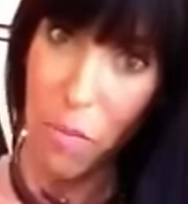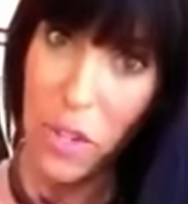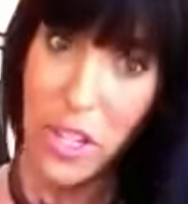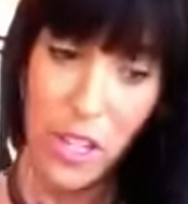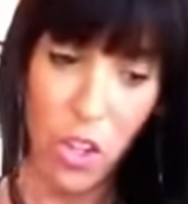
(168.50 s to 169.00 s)
a
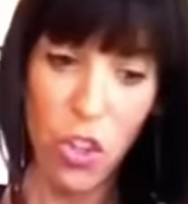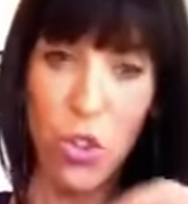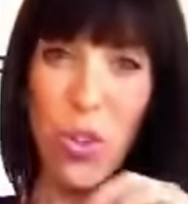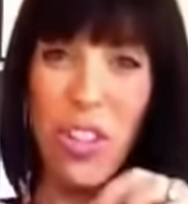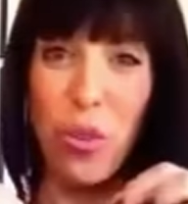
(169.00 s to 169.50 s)
big deal.
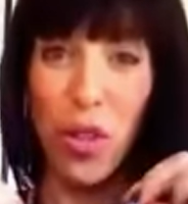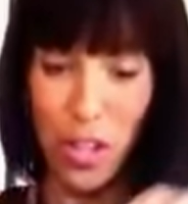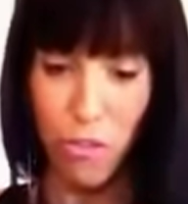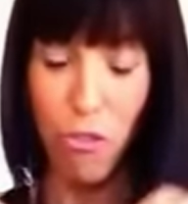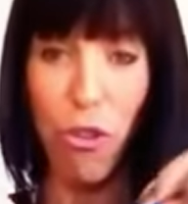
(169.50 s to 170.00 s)
You can do it
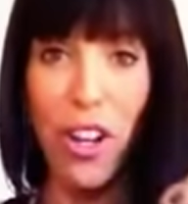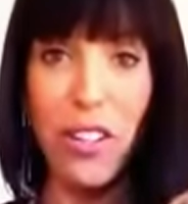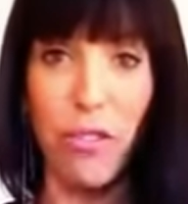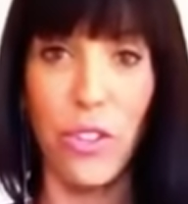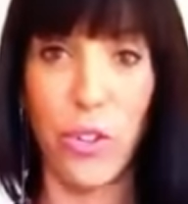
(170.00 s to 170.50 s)
in
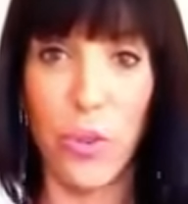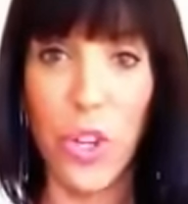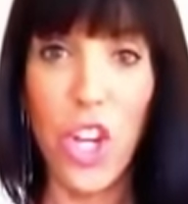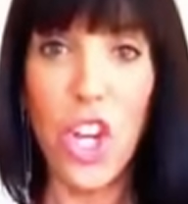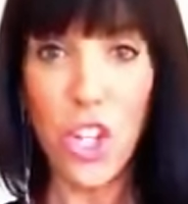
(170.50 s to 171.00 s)
front of you.
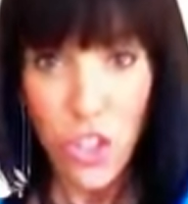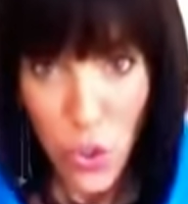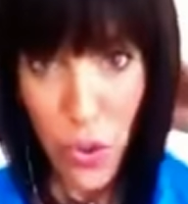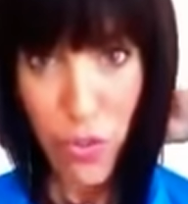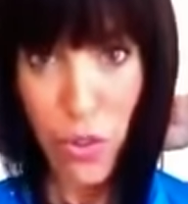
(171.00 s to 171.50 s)

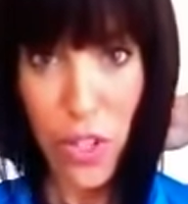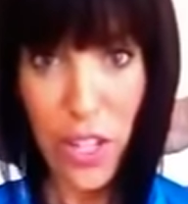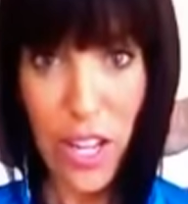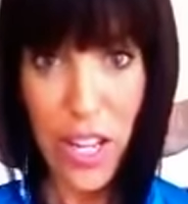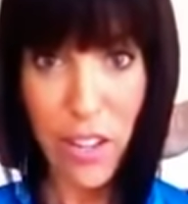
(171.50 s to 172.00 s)
So if you can
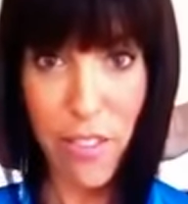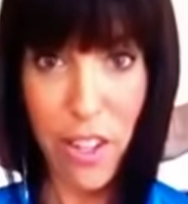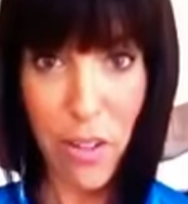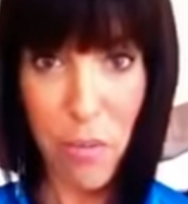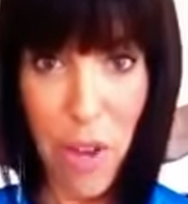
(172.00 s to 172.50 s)
like
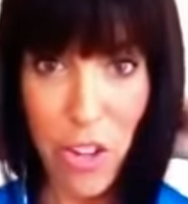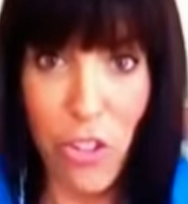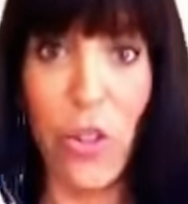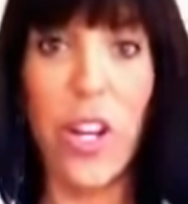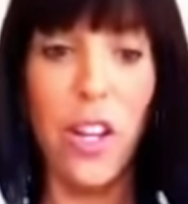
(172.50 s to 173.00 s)
even
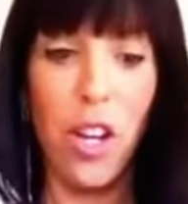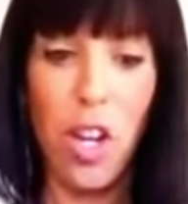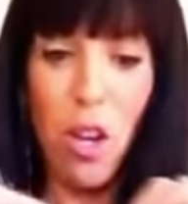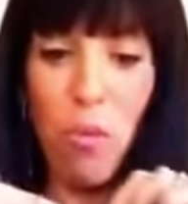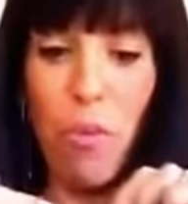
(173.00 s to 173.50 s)
measure it,
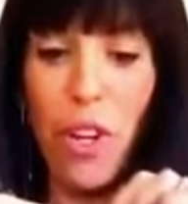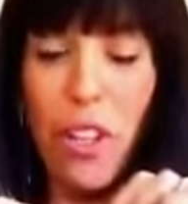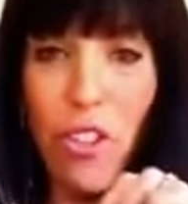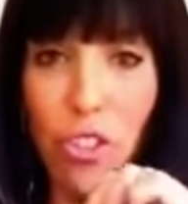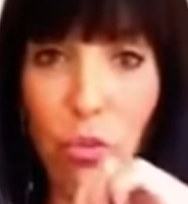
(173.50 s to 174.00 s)
bring
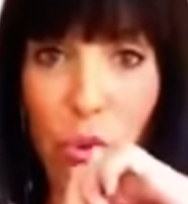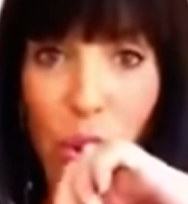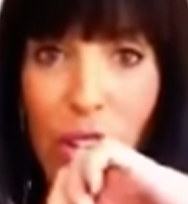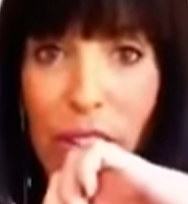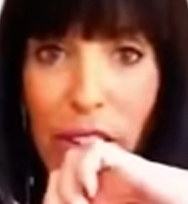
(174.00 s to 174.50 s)
the 2
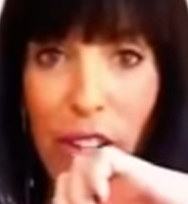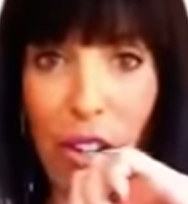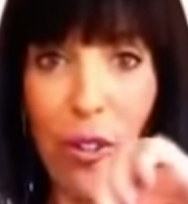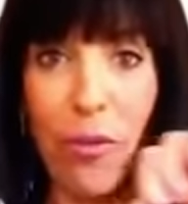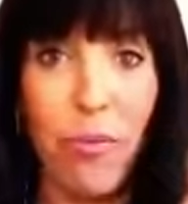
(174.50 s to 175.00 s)
points
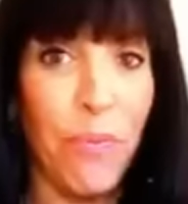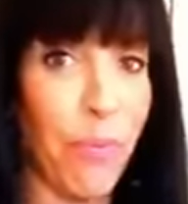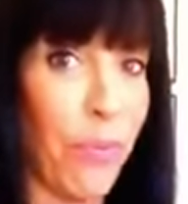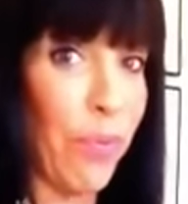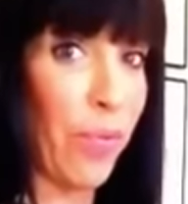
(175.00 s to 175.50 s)
here,
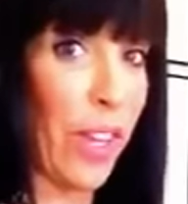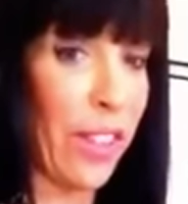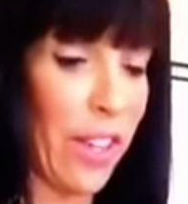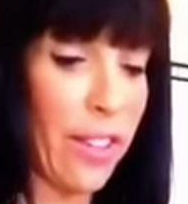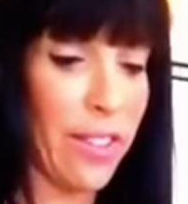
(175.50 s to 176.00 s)
like
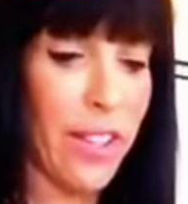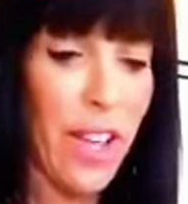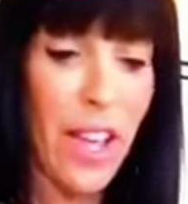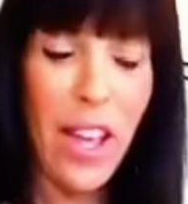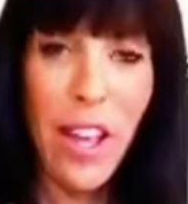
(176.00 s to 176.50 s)
this,
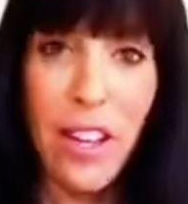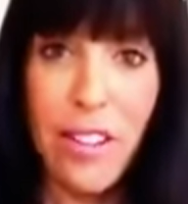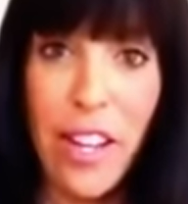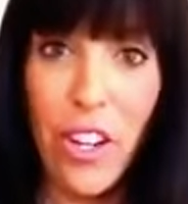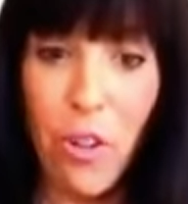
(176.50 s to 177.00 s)

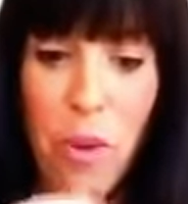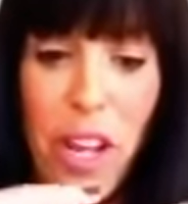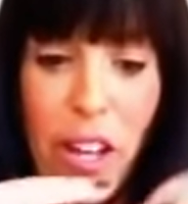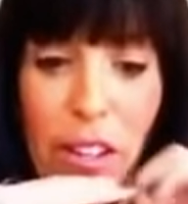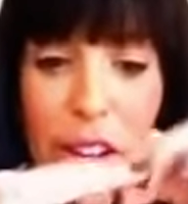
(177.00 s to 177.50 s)
take your
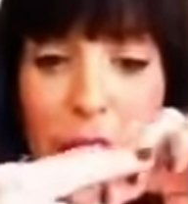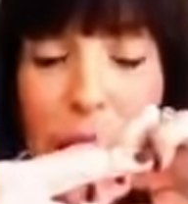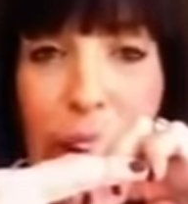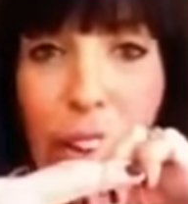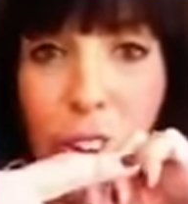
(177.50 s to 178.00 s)
band
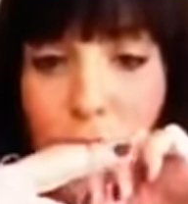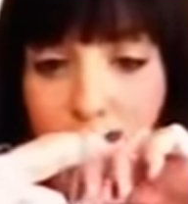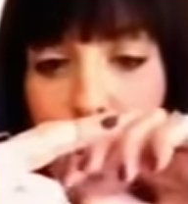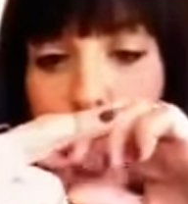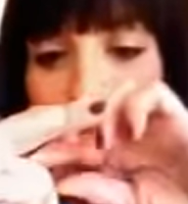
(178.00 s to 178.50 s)
and look
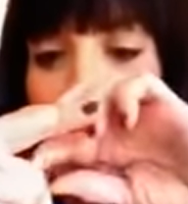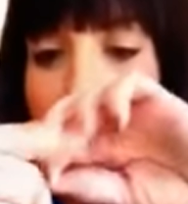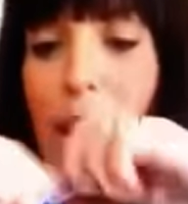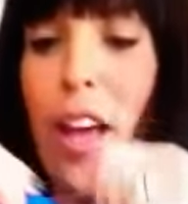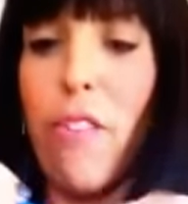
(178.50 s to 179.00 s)
at,
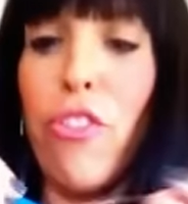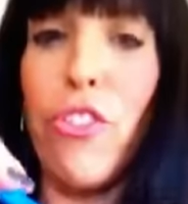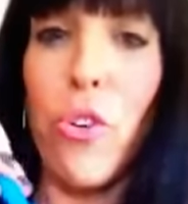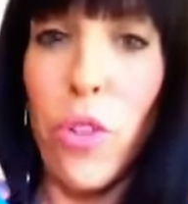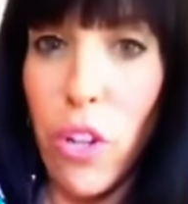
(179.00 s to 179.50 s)
I have
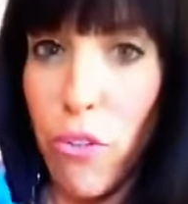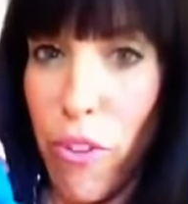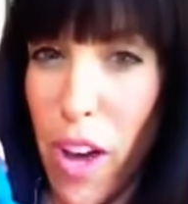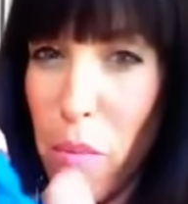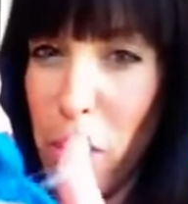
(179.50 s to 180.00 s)
so little
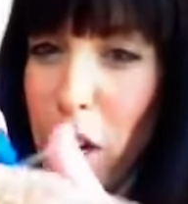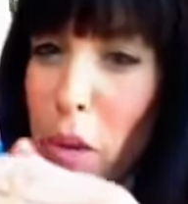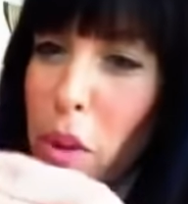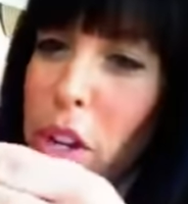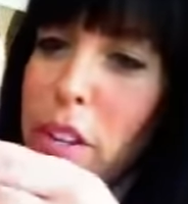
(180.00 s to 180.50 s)
fabric, I
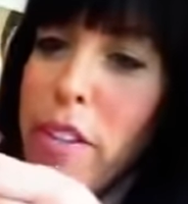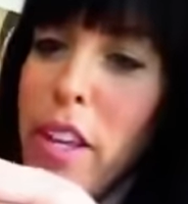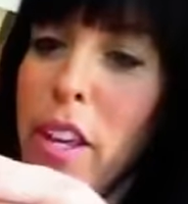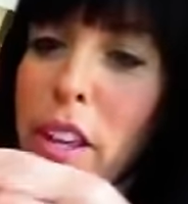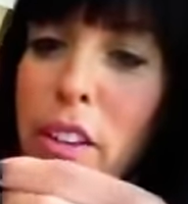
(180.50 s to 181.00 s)
want you to
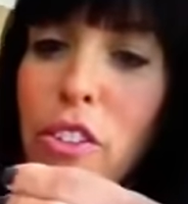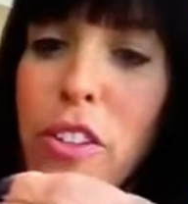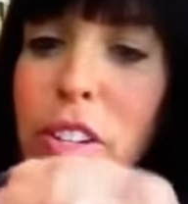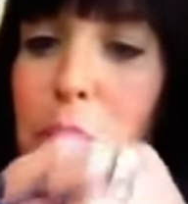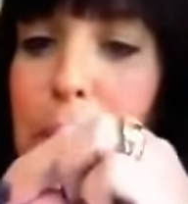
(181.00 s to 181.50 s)
see,
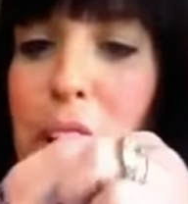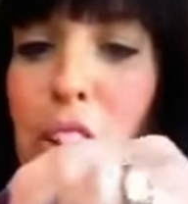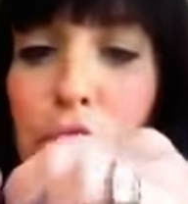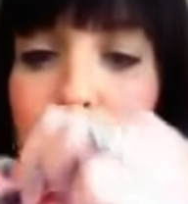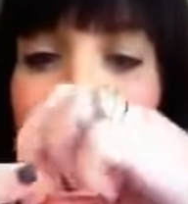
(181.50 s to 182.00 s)
just a pinch,